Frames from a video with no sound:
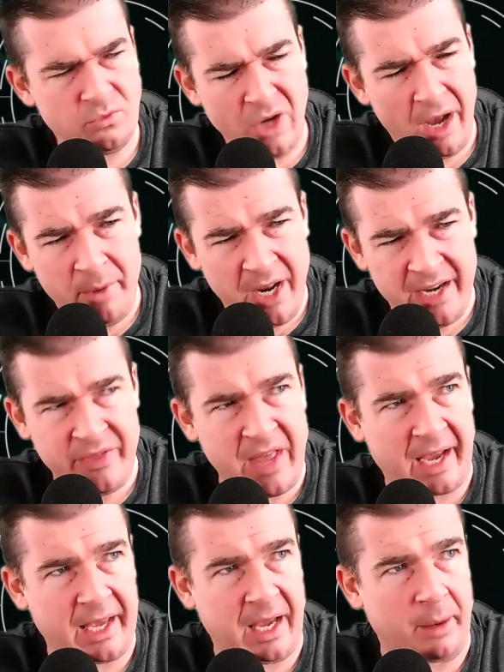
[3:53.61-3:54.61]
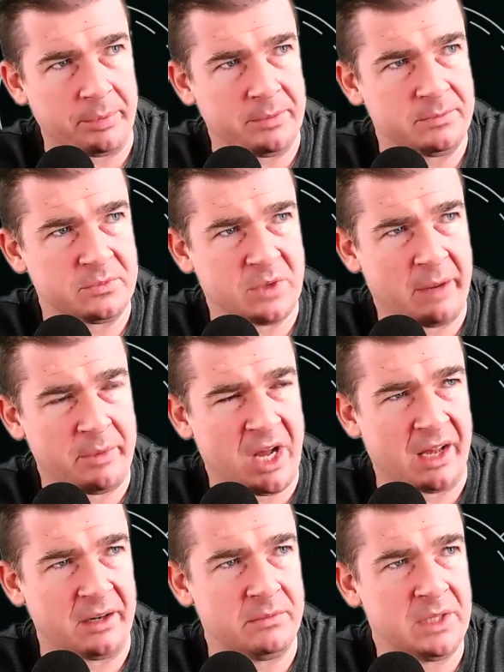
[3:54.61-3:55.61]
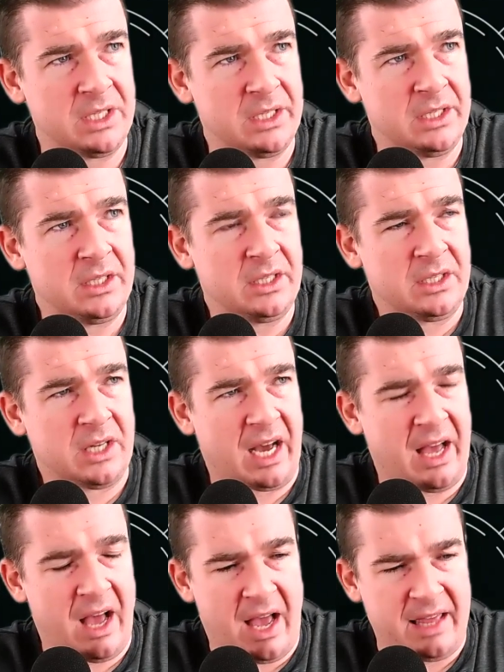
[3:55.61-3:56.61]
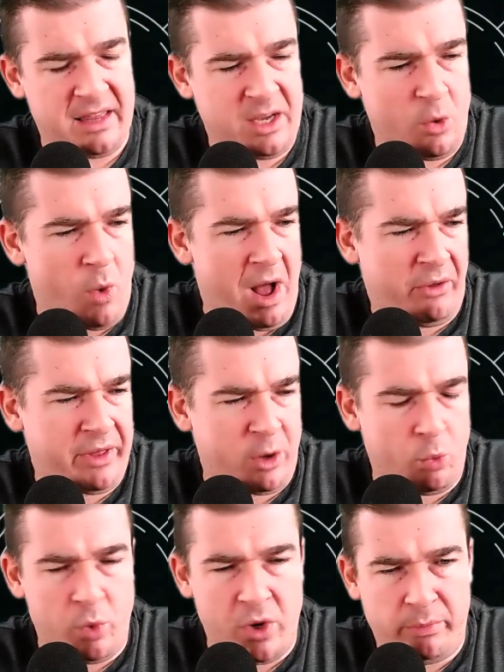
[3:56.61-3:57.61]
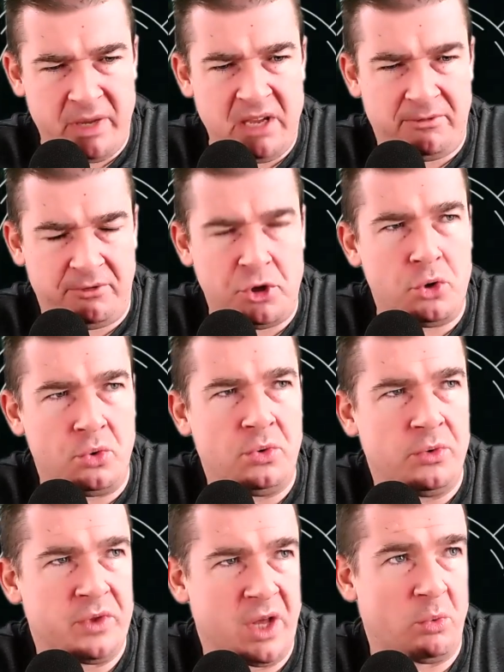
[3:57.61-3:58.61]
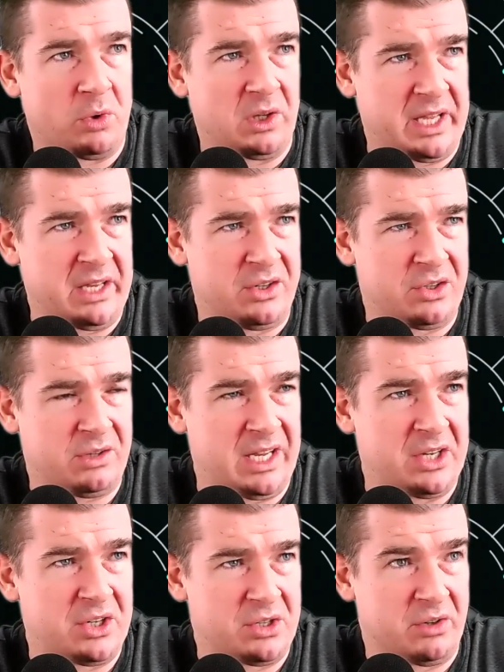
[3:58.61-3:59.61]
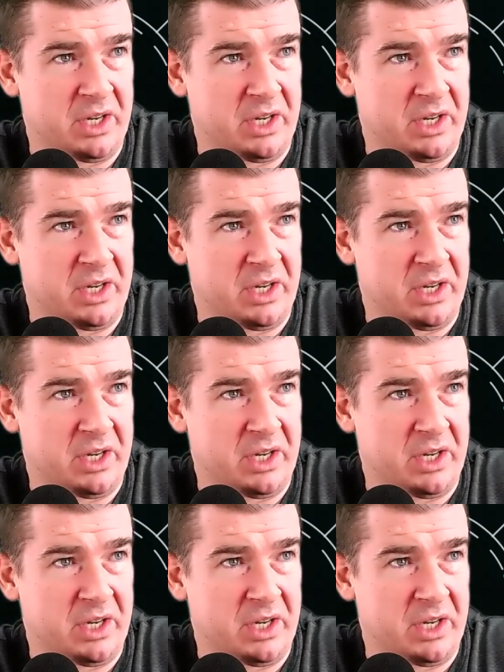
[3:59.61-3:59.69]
I'm not in that camp. I'm not. I think while there will be few that will enter